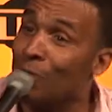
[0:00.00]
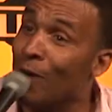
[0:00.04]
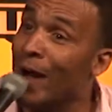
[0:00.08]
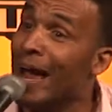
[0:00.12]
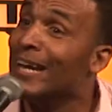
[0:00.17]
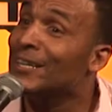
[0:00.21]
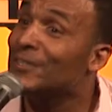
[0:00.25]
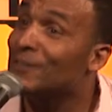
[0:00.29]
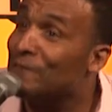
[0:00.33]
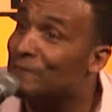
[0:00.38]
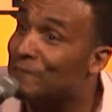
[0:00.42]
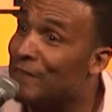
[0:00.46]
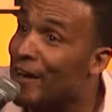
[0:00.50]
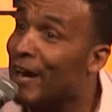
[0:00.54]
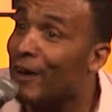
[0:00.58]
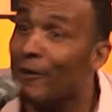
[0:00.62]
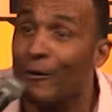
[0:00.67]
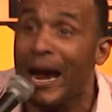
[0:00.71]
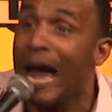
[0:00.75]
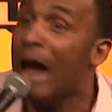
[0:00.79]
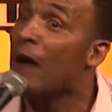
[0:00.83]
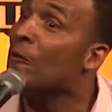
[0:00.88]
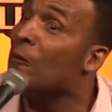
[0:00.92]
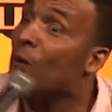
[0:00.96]
trying to
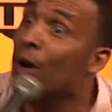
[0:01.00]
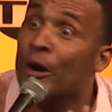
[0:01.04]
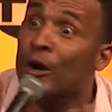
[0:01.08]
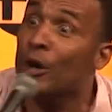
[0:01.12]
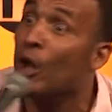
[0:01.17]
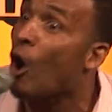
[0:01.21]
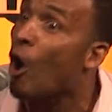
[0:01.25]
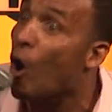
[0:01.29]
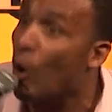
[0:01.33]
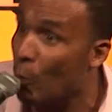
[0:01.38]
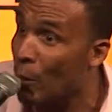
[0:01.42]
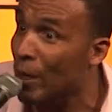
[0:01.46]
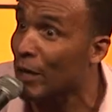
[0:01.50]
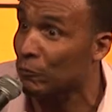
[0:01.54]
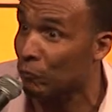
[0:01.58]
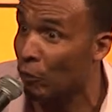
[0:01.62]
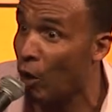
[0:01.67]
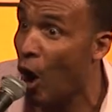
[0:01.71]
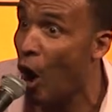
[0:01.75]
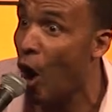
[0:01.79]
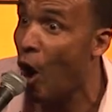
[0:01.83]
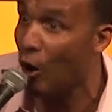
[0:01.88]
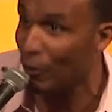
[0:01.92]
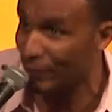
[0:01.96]
figure out where it all
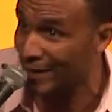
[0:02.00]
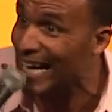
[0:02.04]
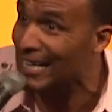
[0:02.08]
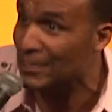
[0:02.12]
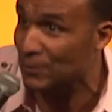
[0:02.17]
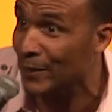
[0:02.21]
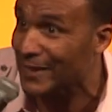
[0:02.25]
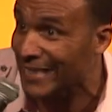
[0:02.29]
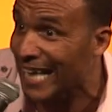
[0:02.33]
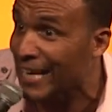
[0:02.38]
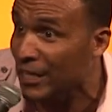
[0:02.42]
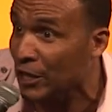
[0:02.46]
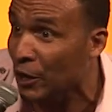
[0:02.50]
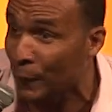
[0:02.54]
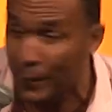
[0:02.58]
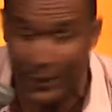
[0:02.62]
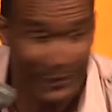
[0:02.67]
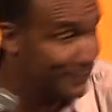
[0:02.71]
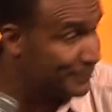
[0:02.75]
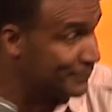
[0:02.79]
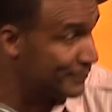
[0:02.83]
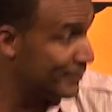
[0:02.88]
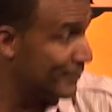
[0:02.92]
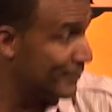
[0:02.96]
went wrong. That's what they do.